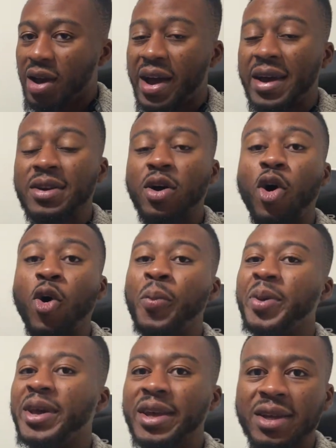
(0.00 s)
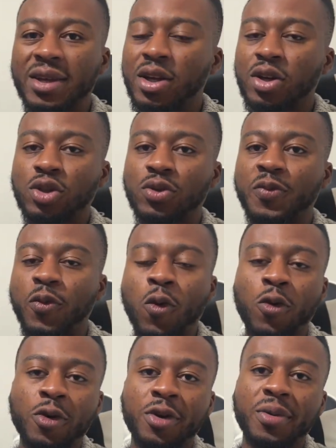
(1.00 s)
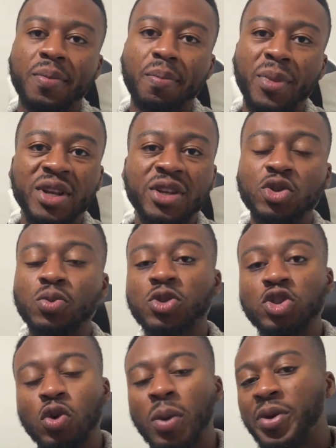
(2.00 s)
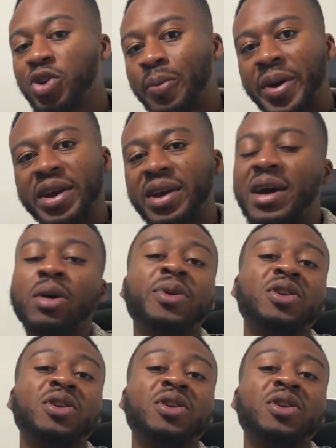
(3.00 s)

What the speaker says: and hoping for money to show up in your bank account,